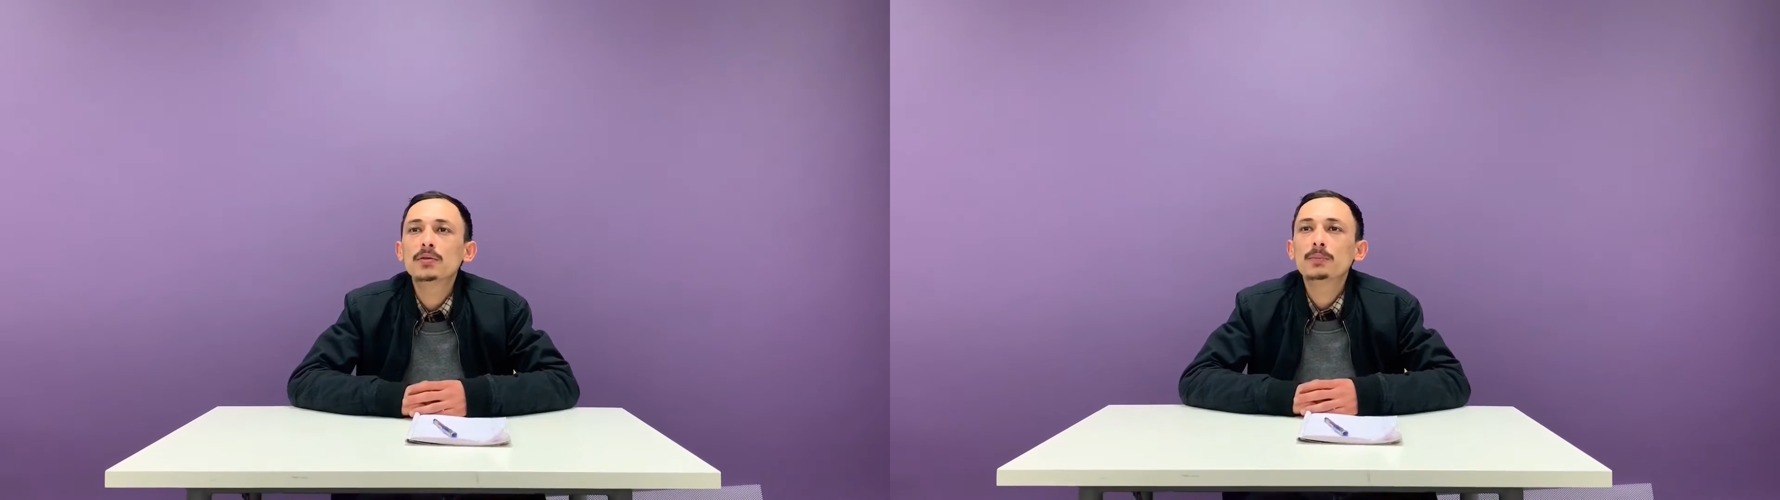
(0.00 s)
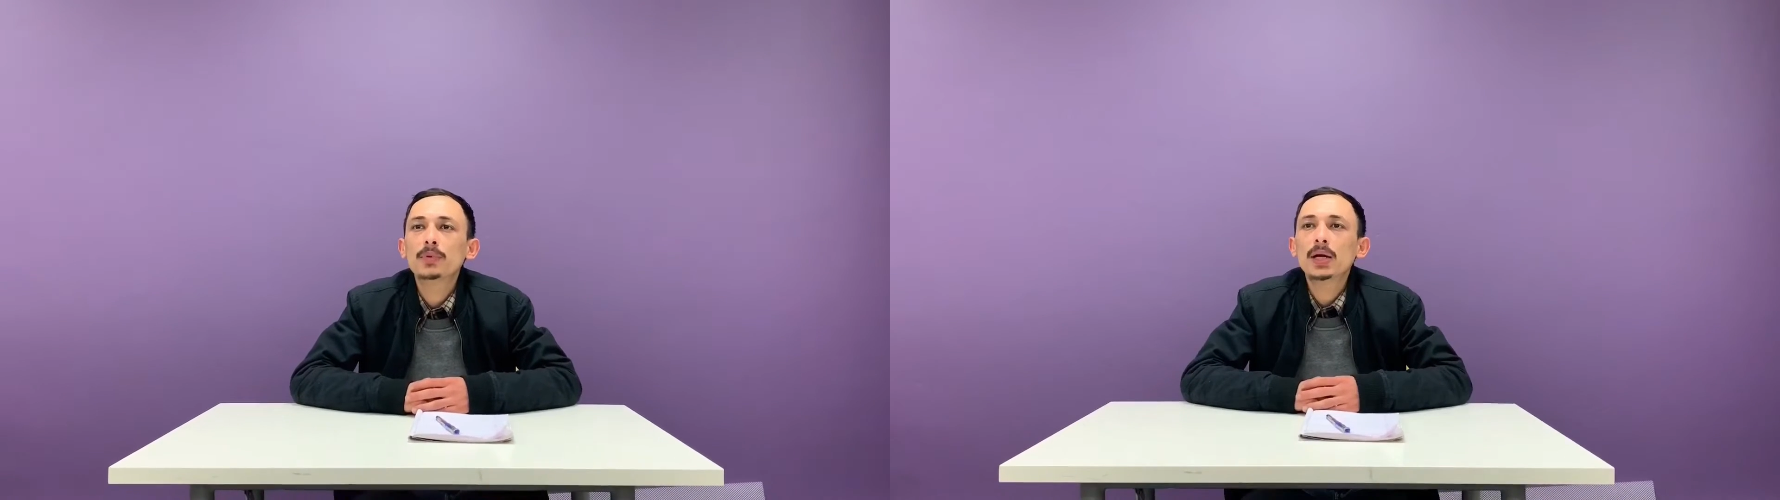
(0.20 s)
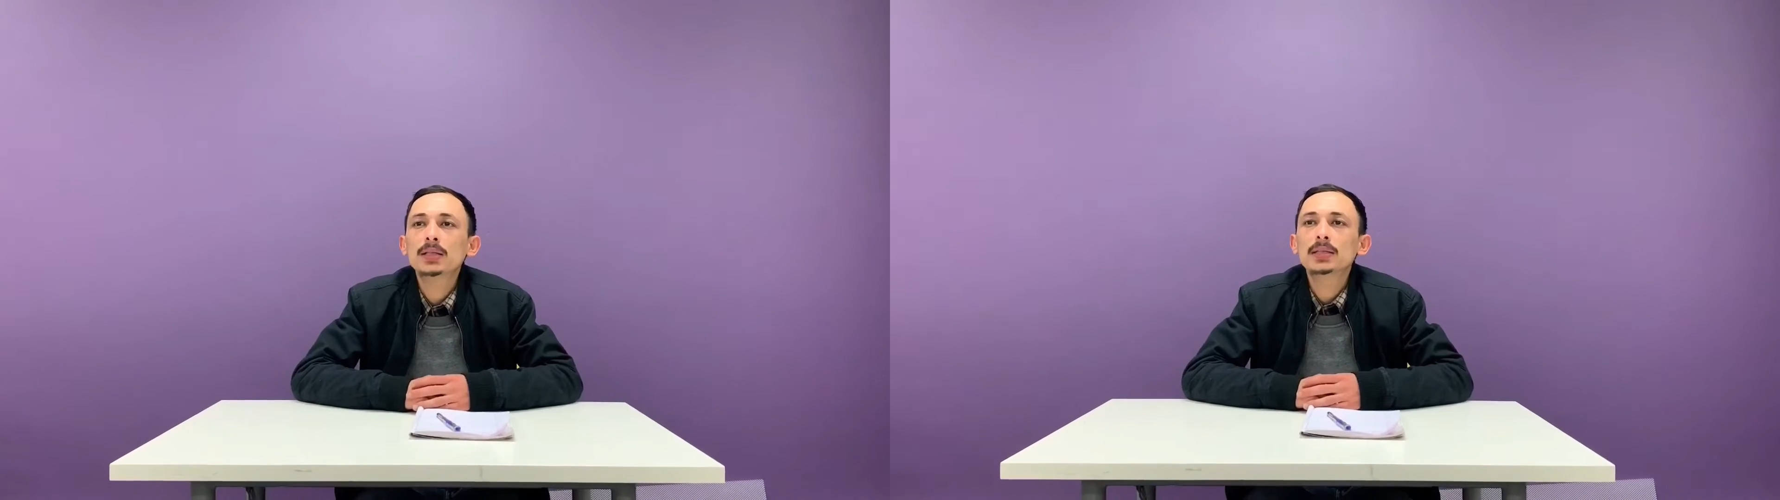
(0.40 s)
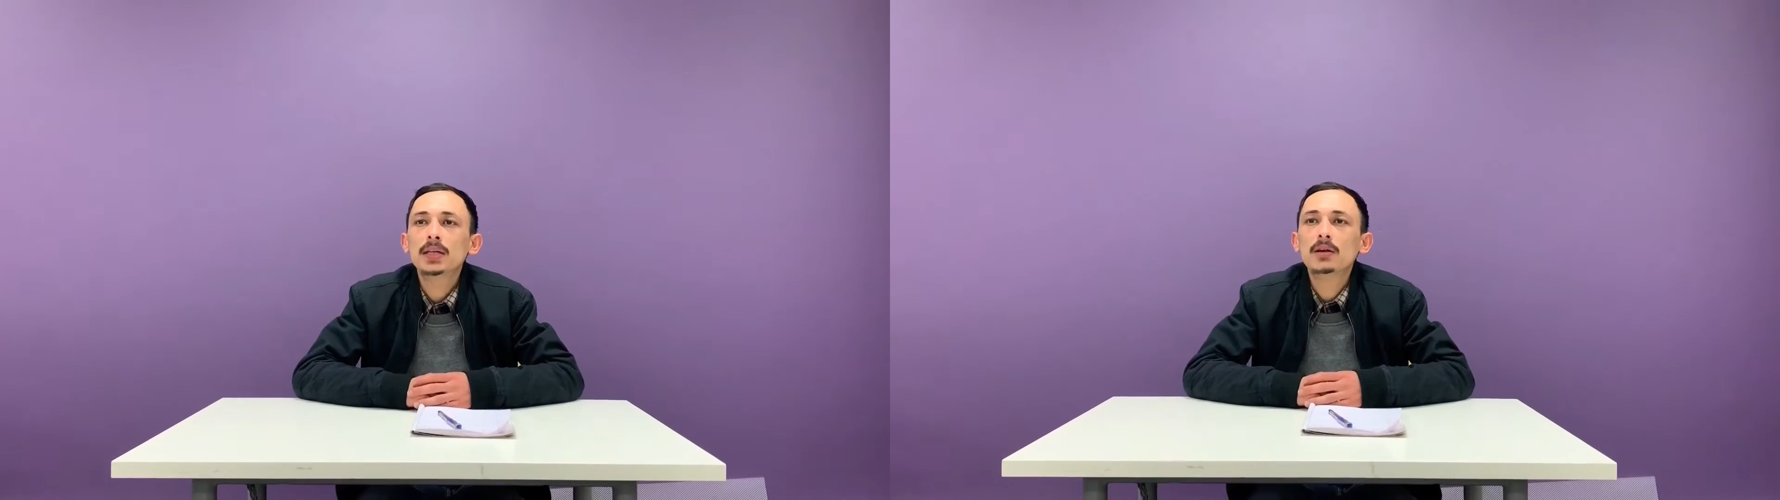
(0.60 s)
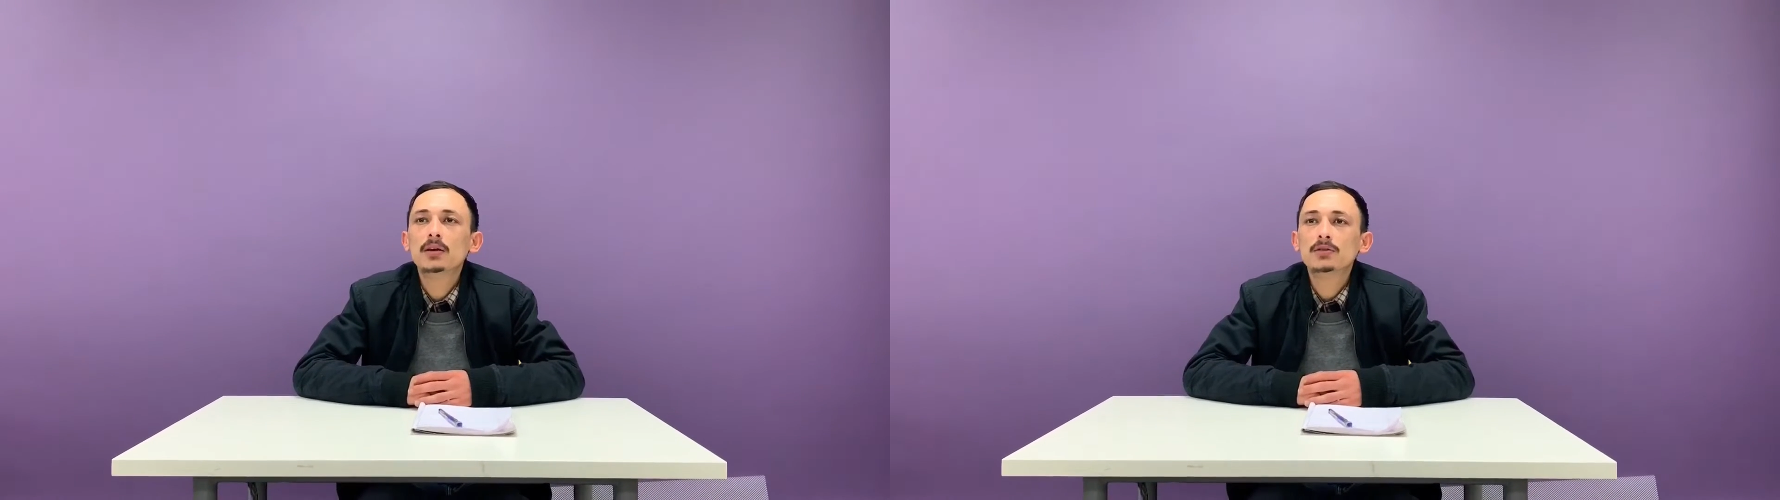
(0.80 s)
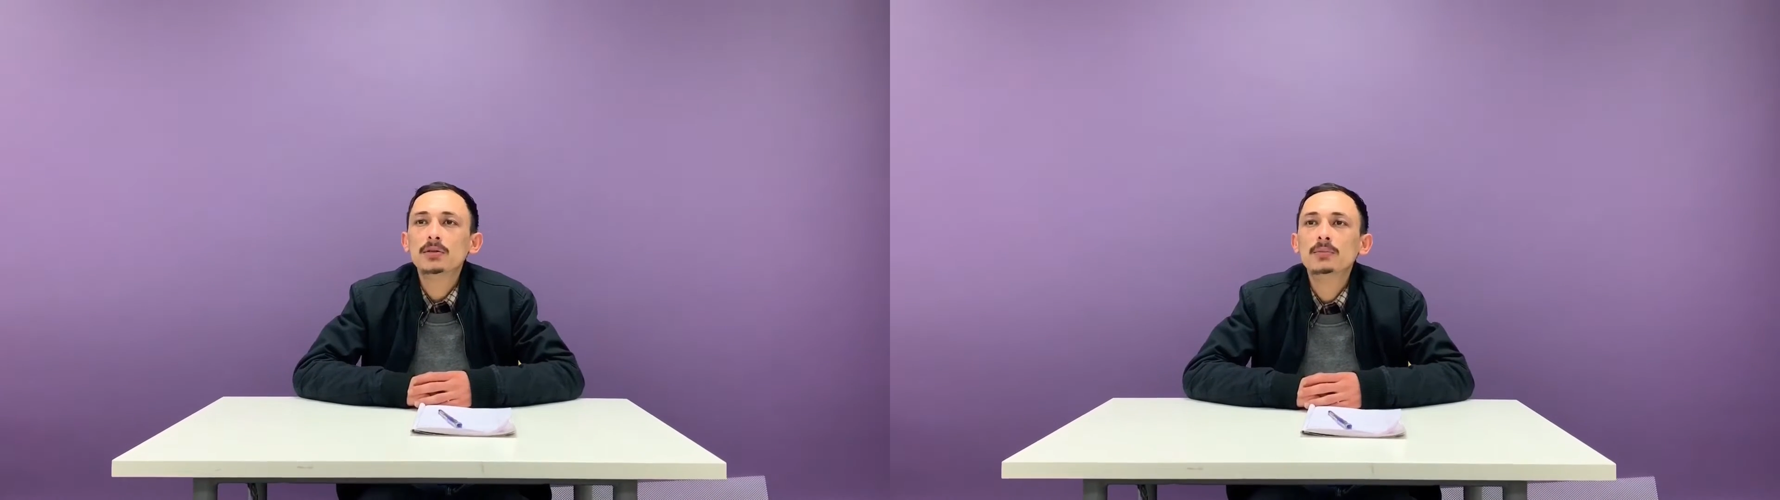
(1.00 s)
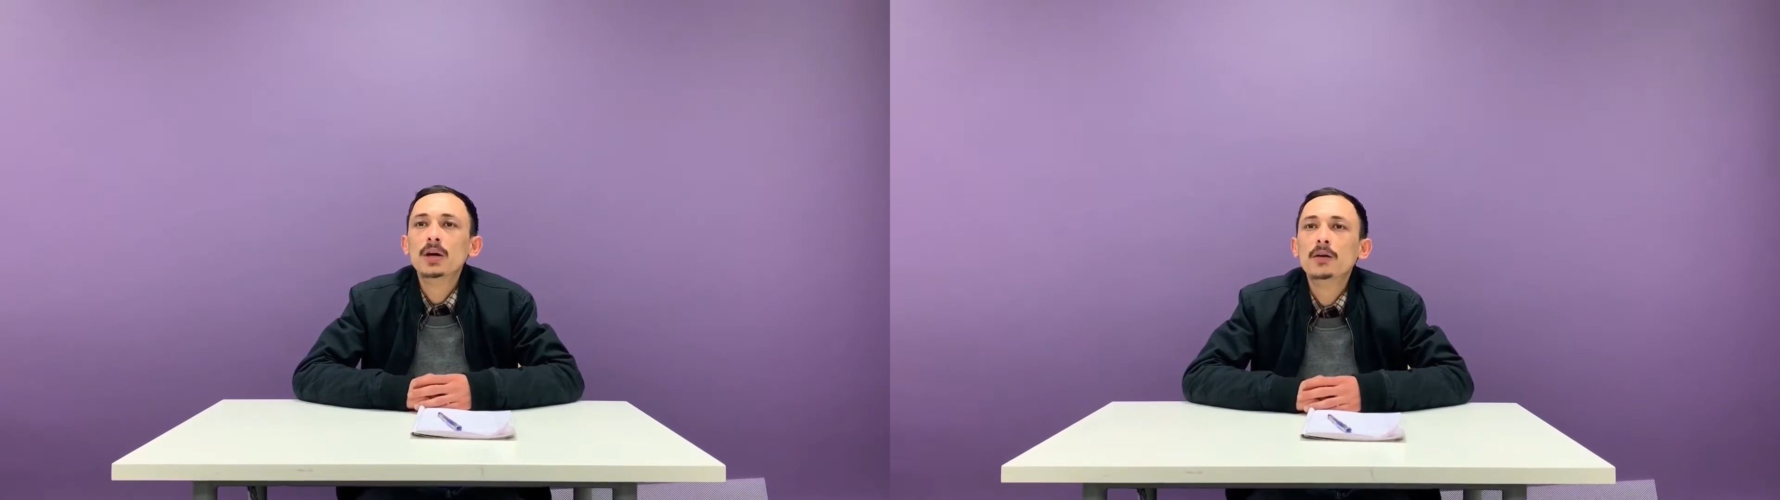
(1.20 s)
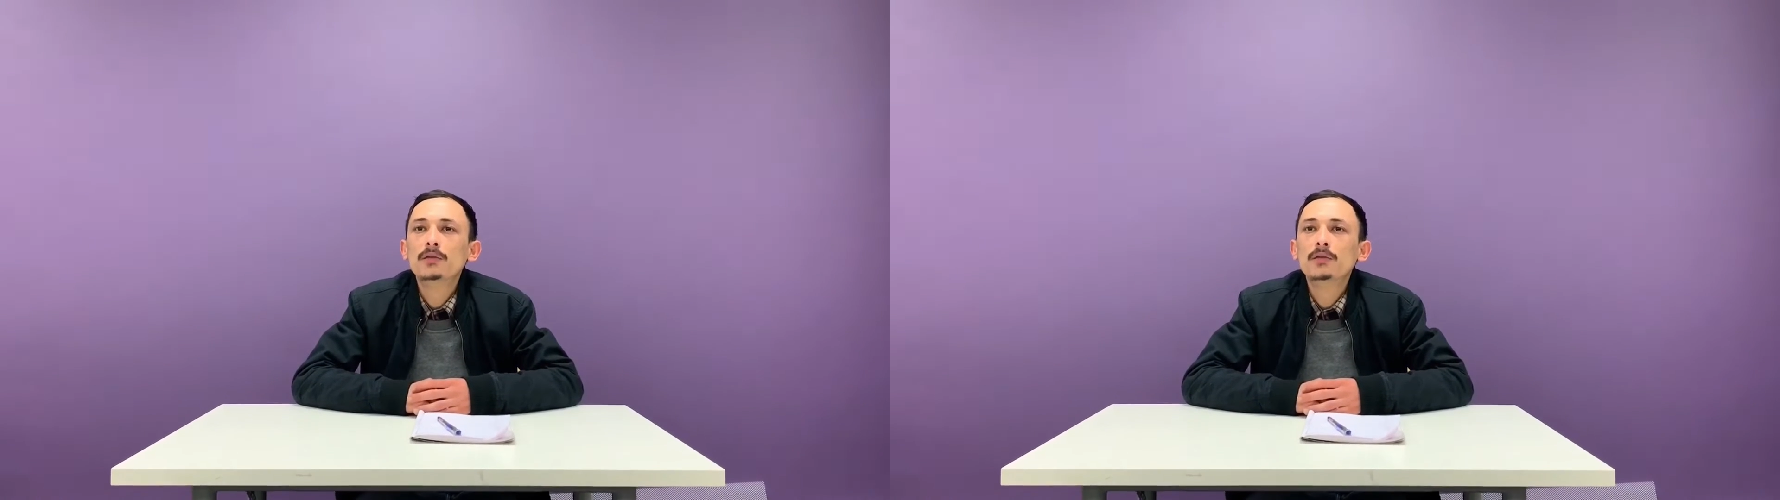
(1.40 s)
price in long term.